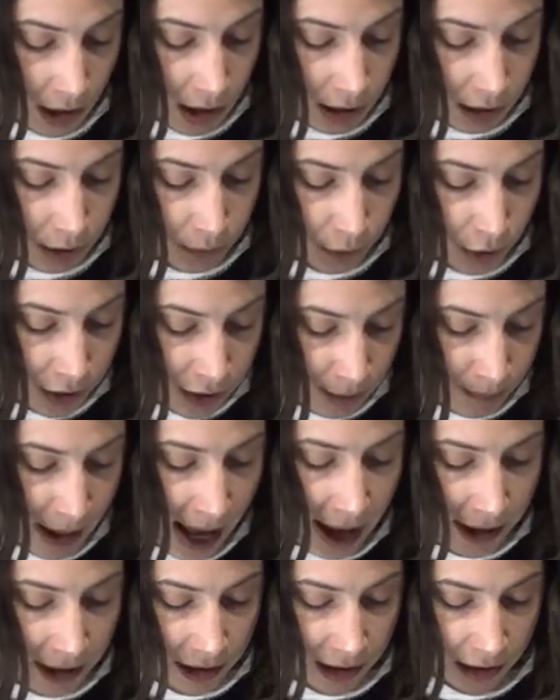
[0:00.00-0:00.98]
Toward the
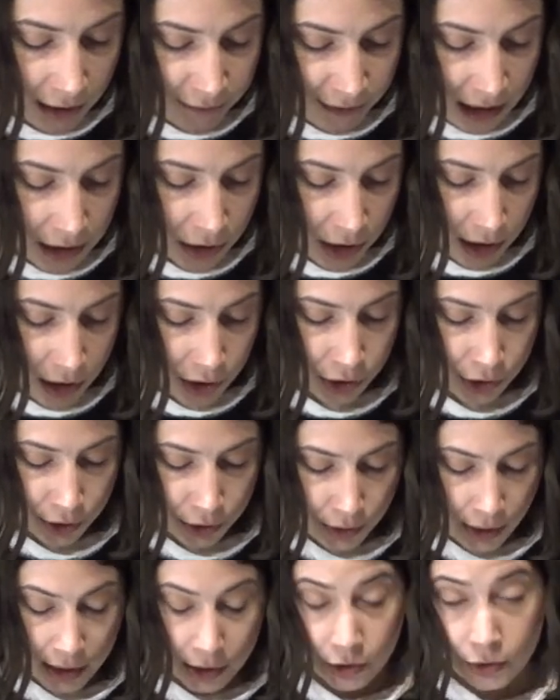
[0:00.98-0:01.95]
back of each
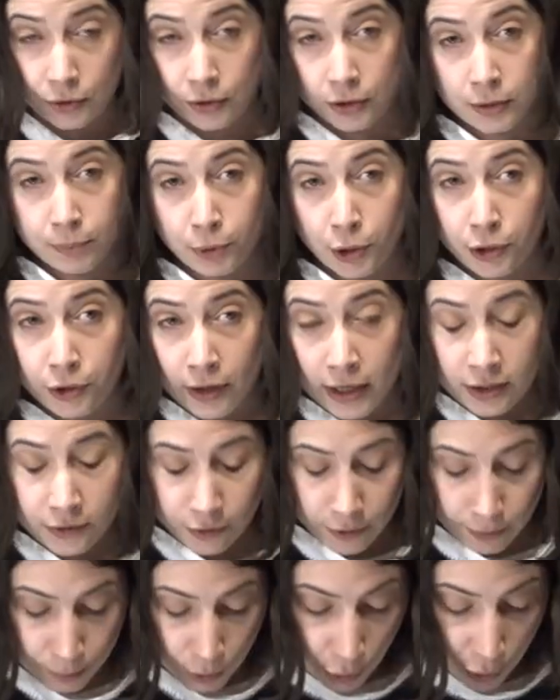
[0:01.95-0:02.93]
issue are short progress
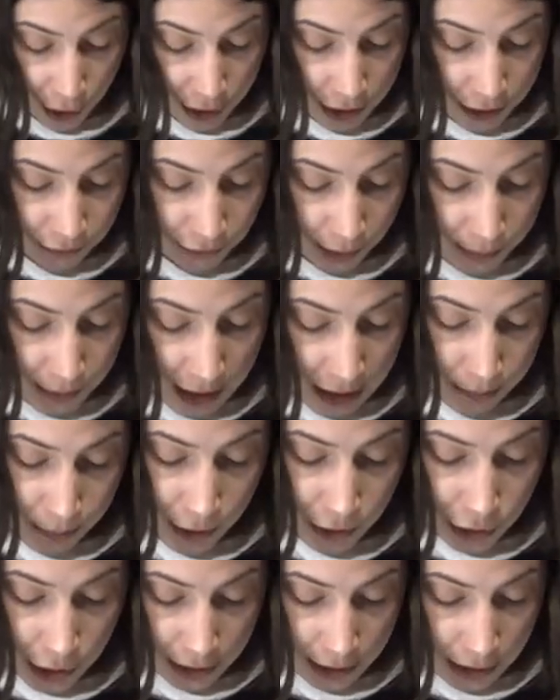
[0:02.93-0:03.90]
reports from the
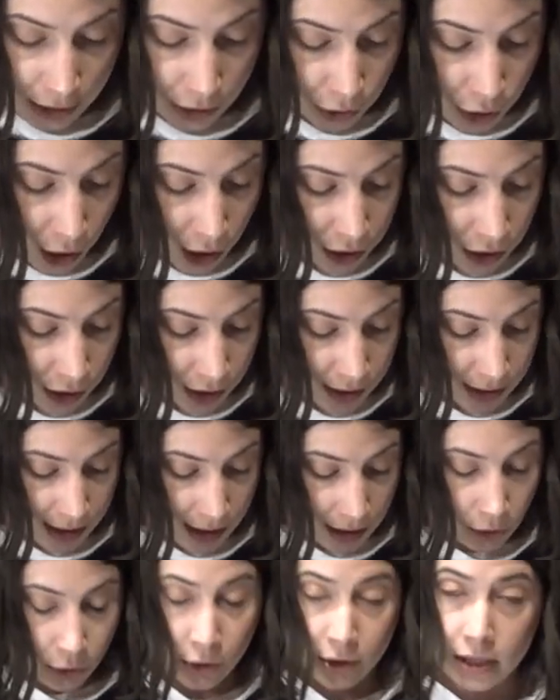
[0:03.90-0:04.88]
spiritualist churches
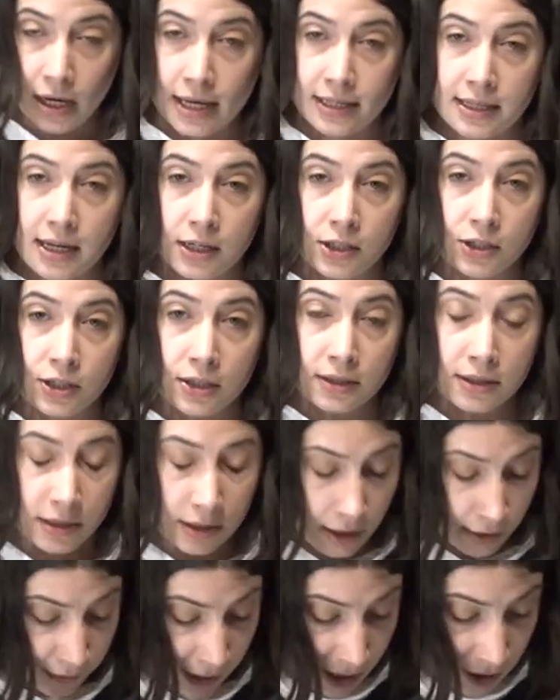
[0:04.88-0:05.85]
and organisations
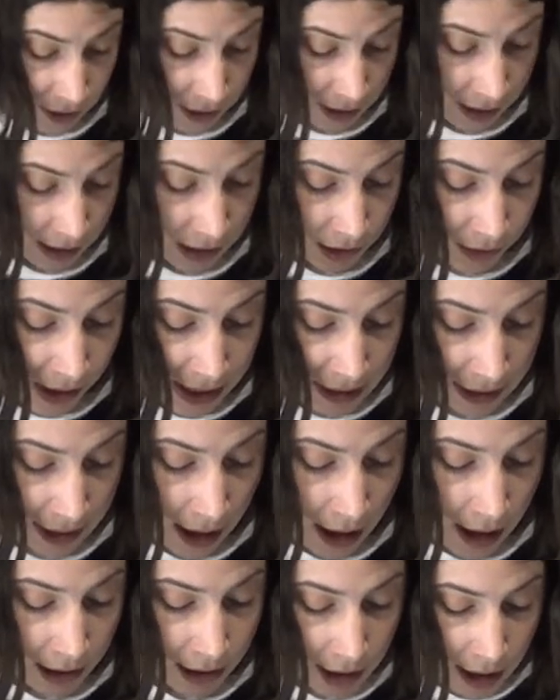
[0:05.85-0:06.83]
around
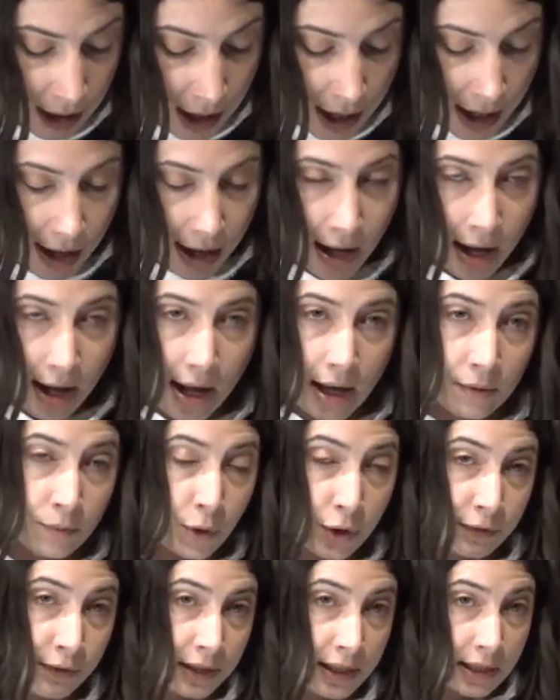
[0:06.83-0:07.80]
Australia, and
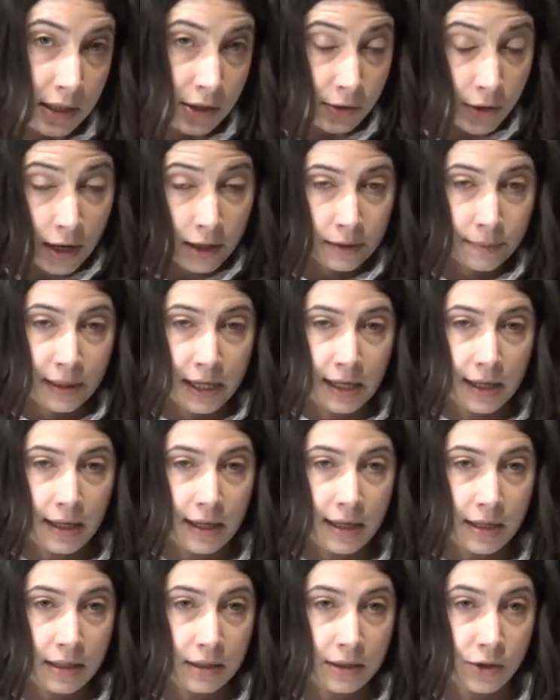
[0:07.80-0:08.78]
what really struck me
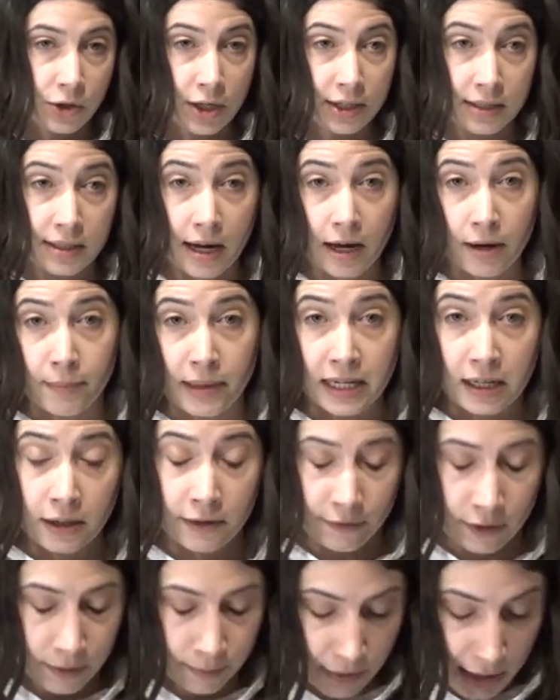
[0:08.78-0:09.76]
is just how many
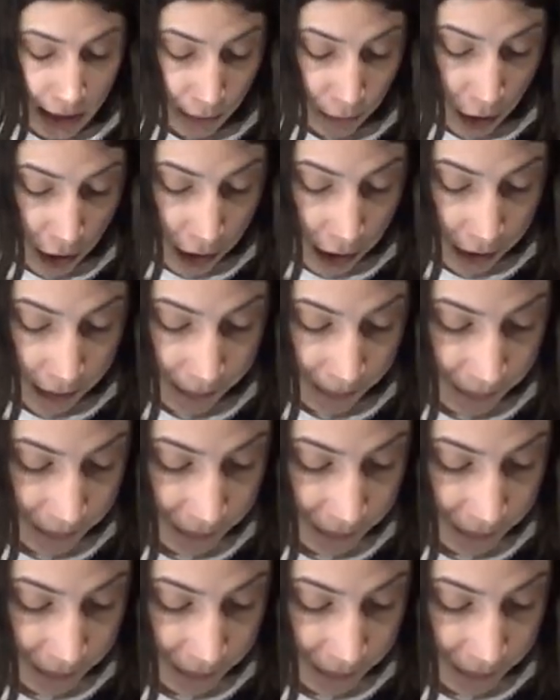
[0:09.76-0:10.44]
of them there were.